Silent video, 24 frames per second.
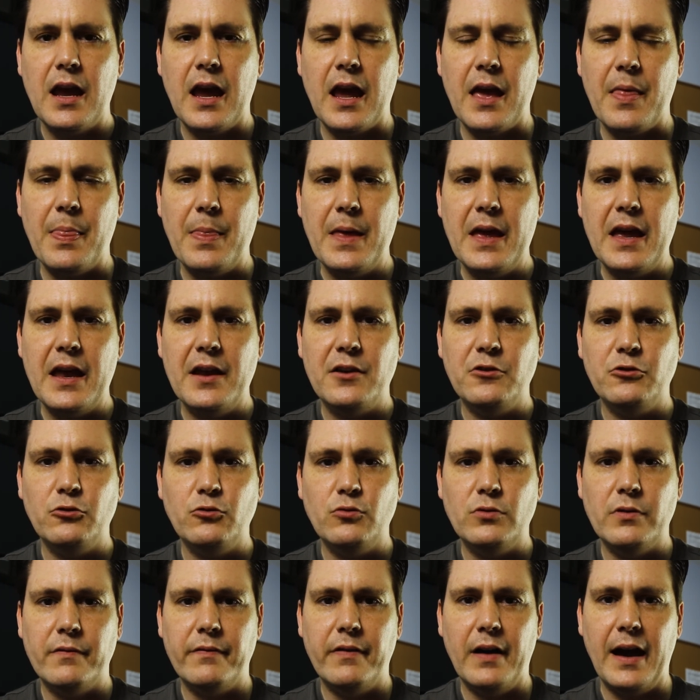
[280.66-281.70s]
and then
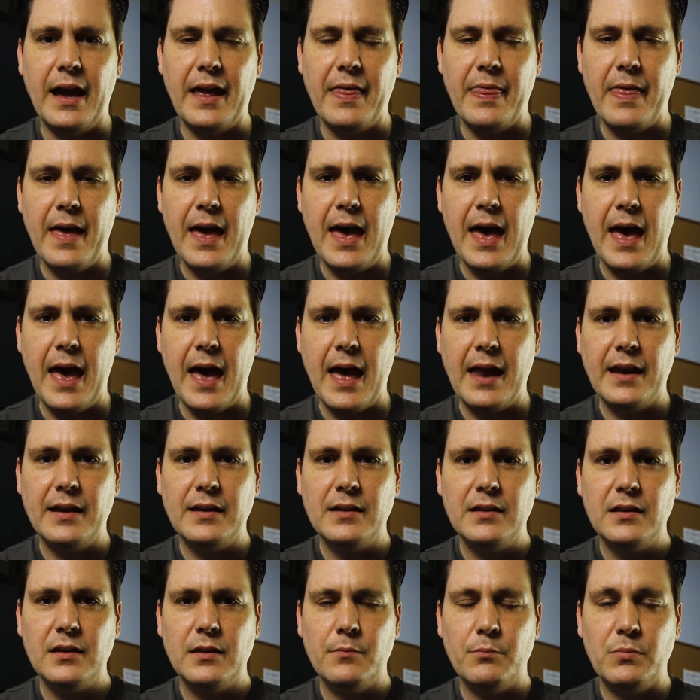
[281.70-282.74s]
you divide that
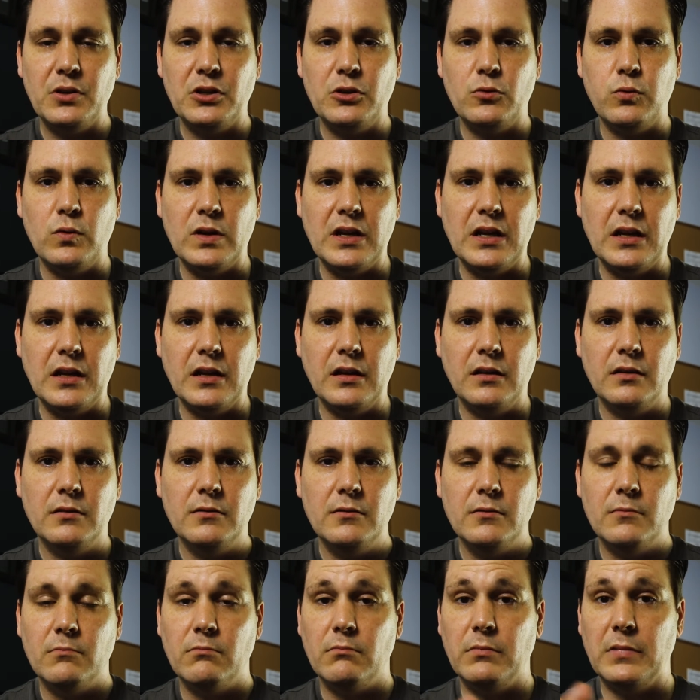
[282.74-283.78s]
between
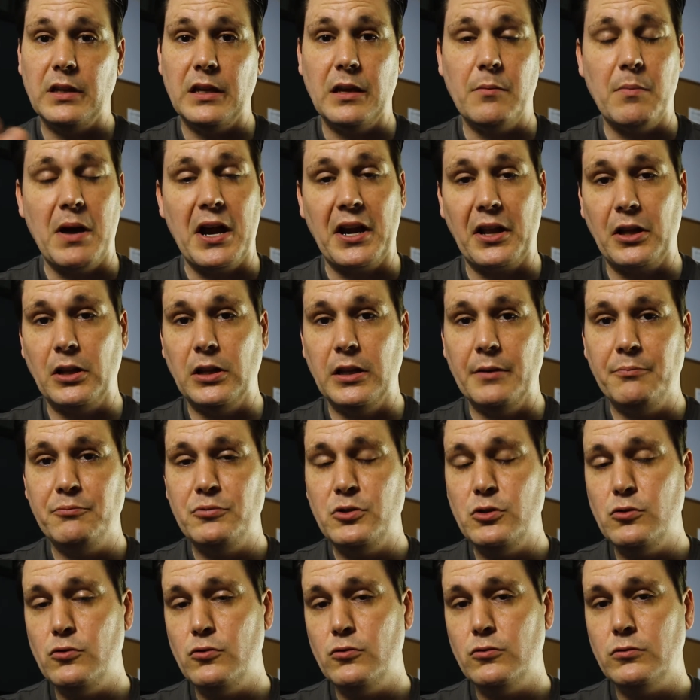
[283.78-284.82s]
the amount of
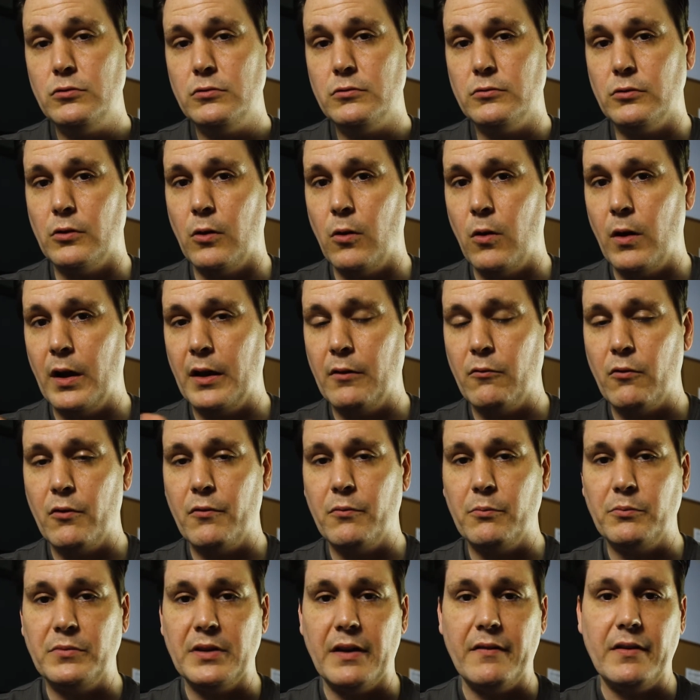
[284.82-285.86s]
clips you use, so anywhere
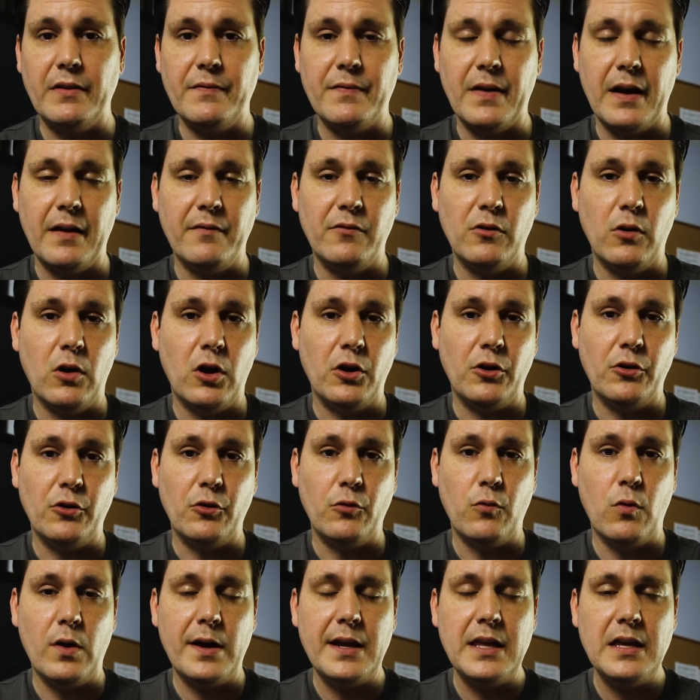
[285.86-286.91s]
from 75 to
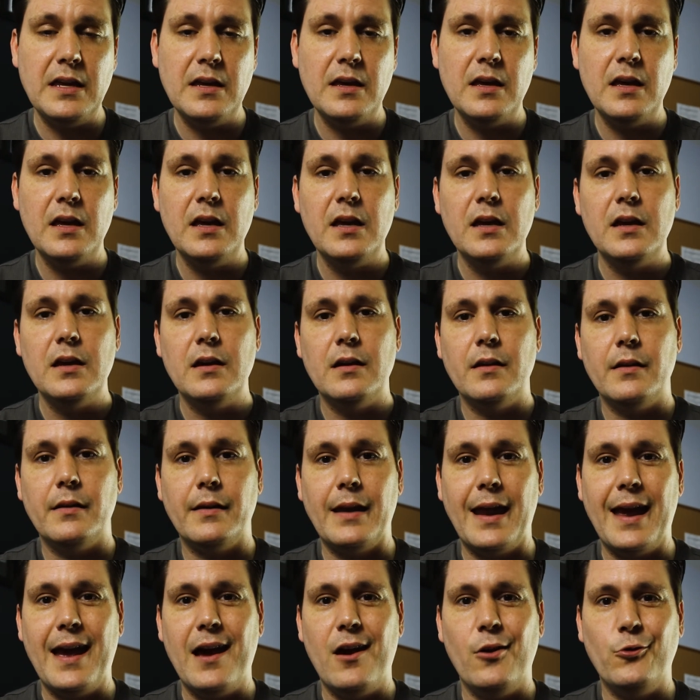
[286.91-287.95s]
120.
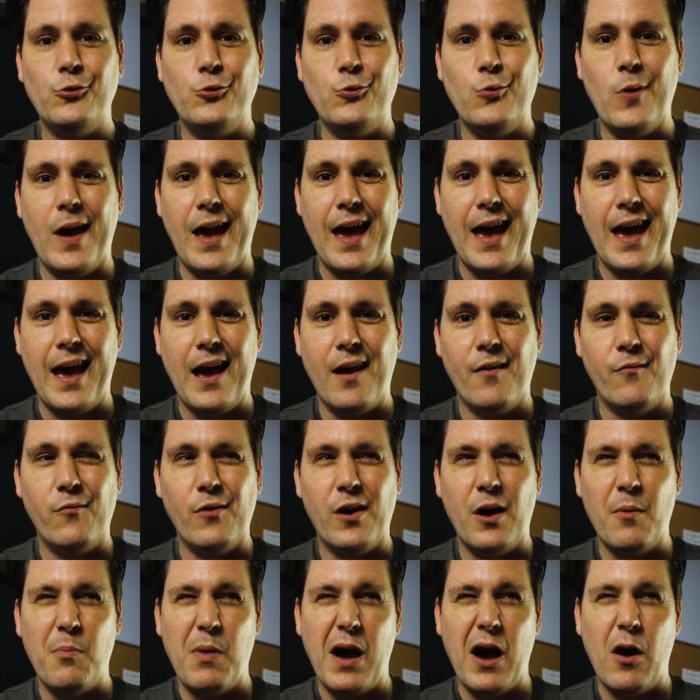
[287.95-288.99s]
Now you have
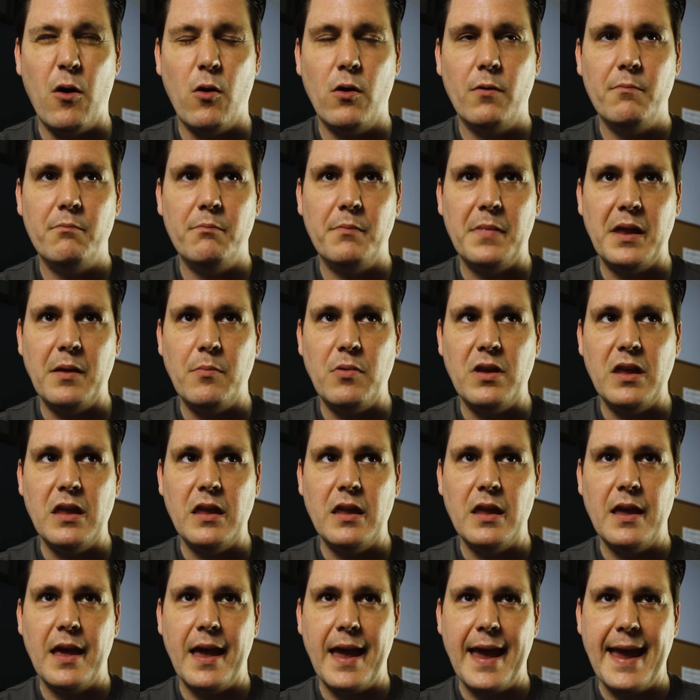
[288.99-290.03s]
about
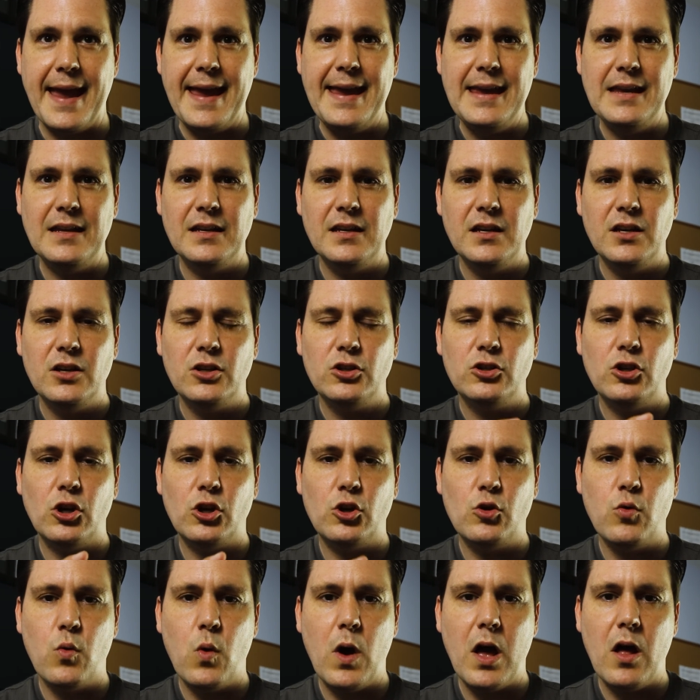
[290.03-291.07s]
maybe 8 to
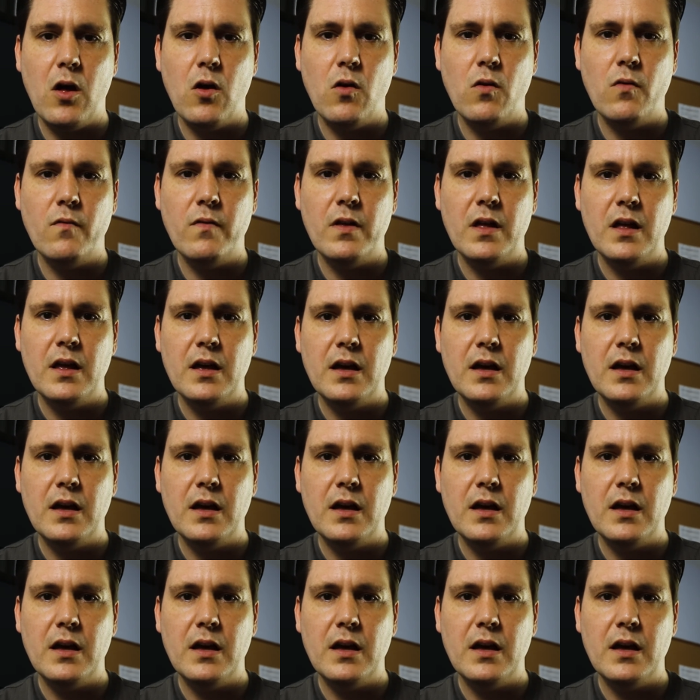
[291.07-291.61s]
12